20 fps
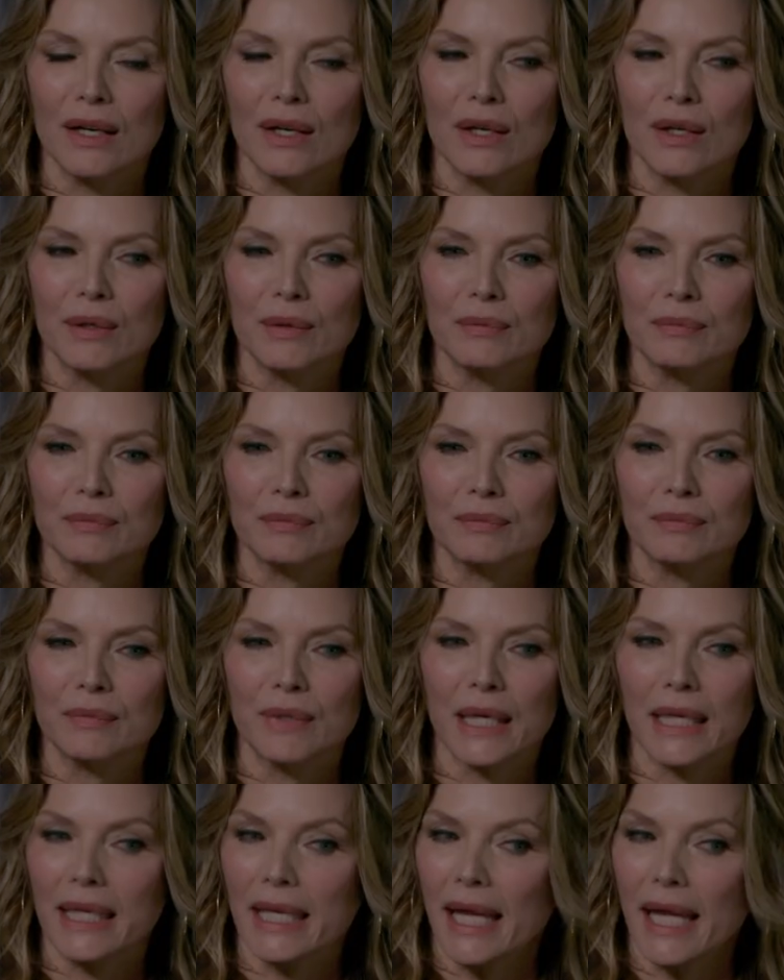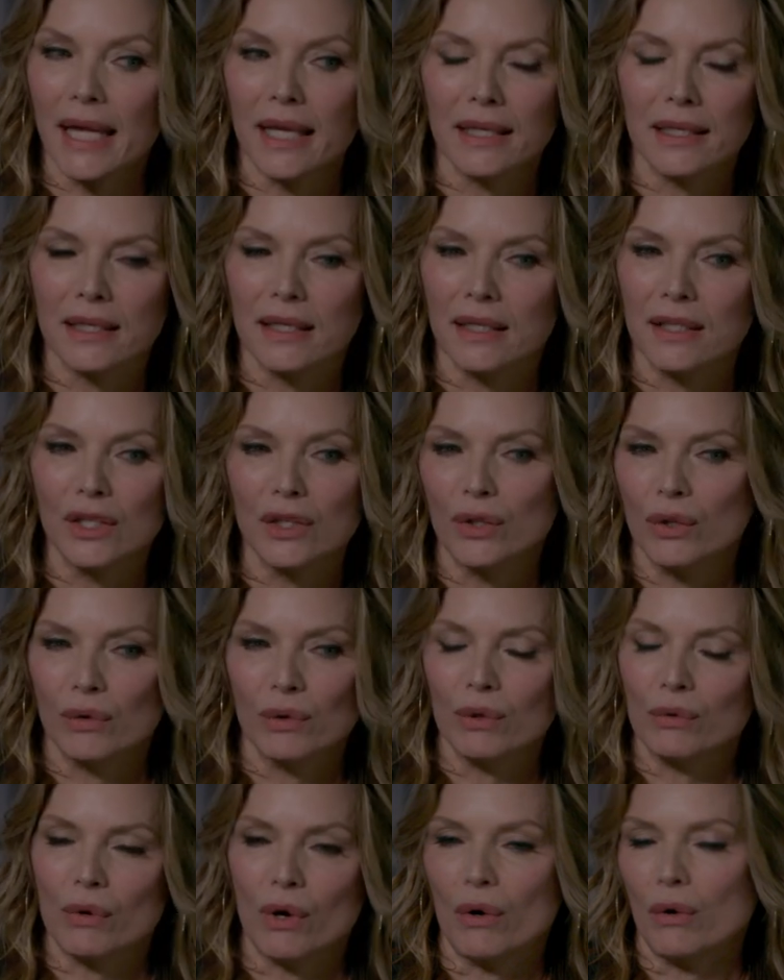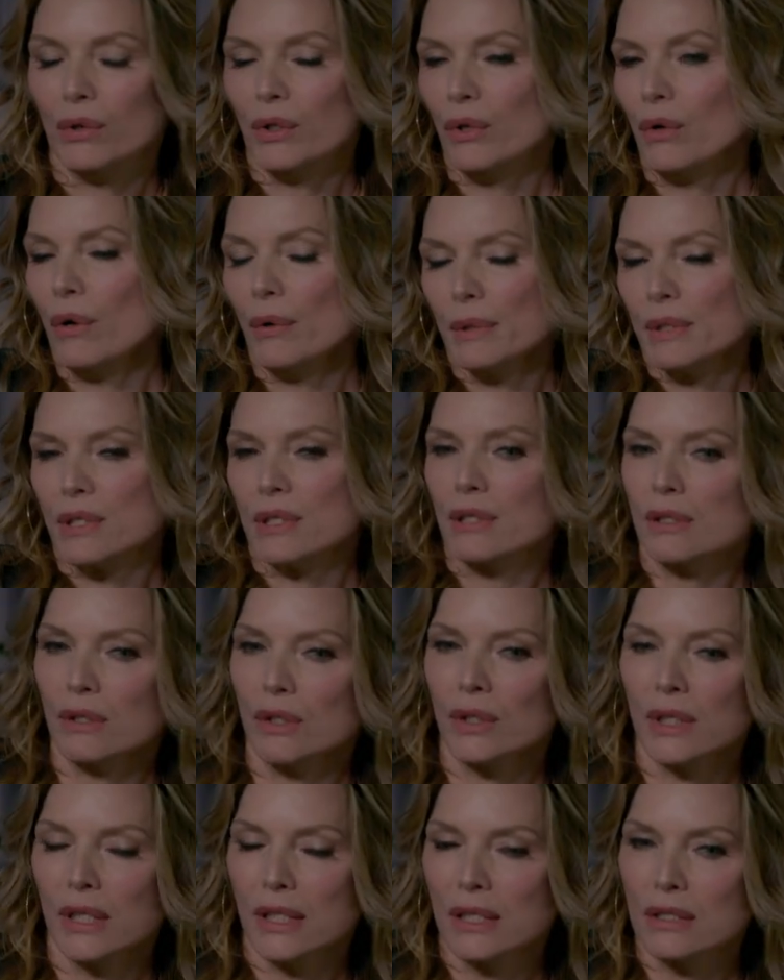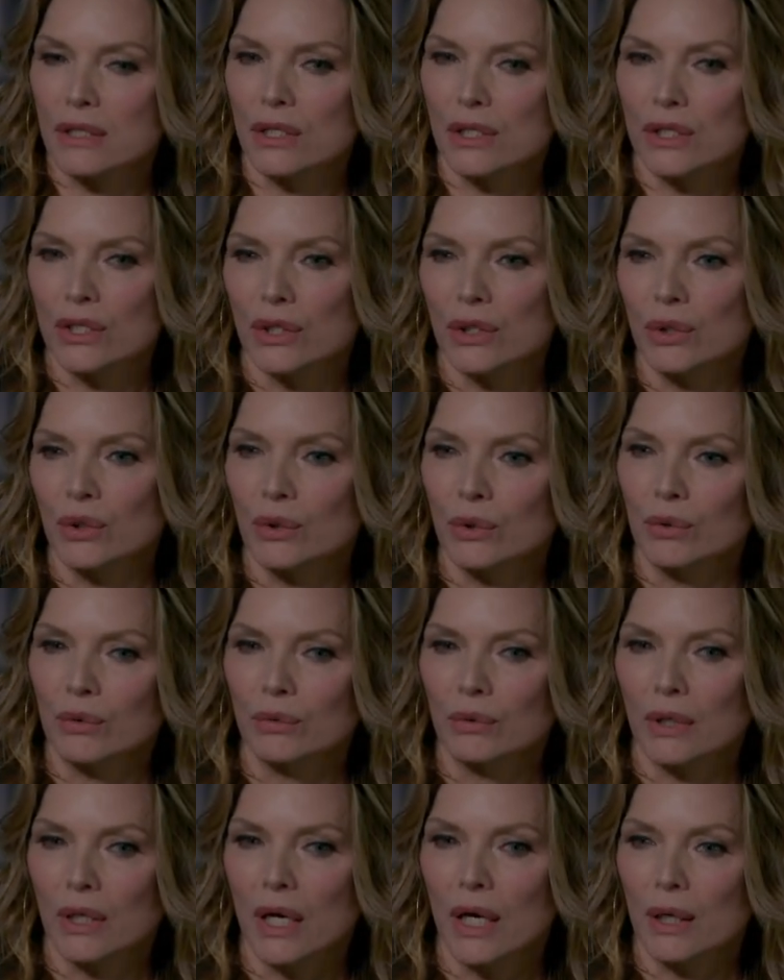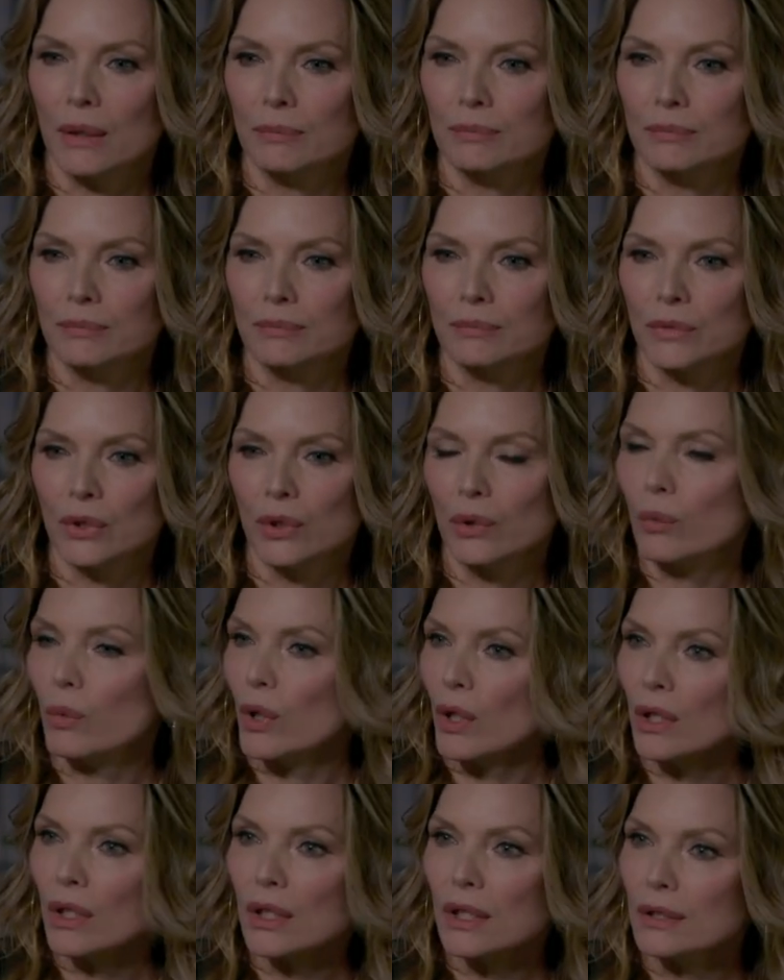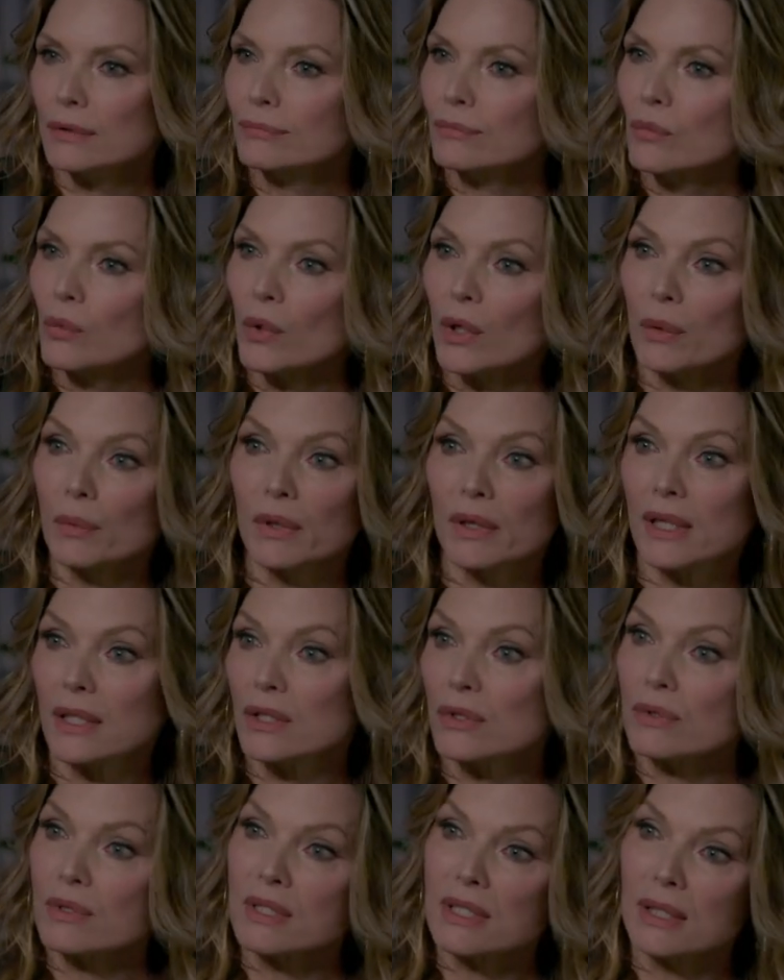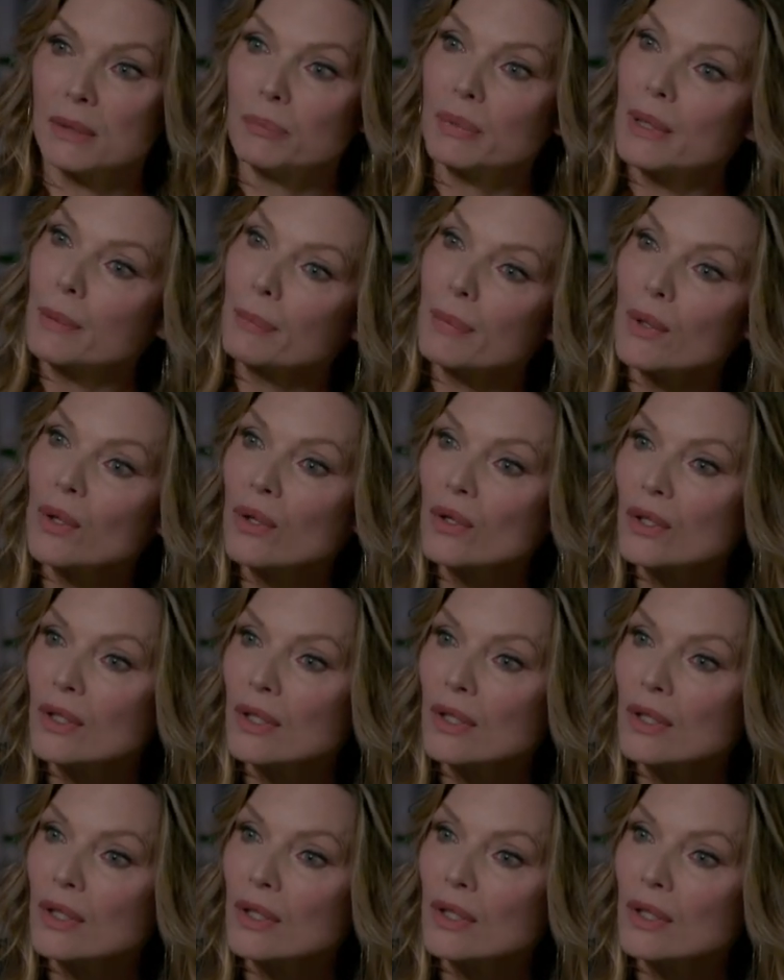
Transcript: um, again, you know, you're all, you're always just looking to do um, good work, right. work with interesting people. Mm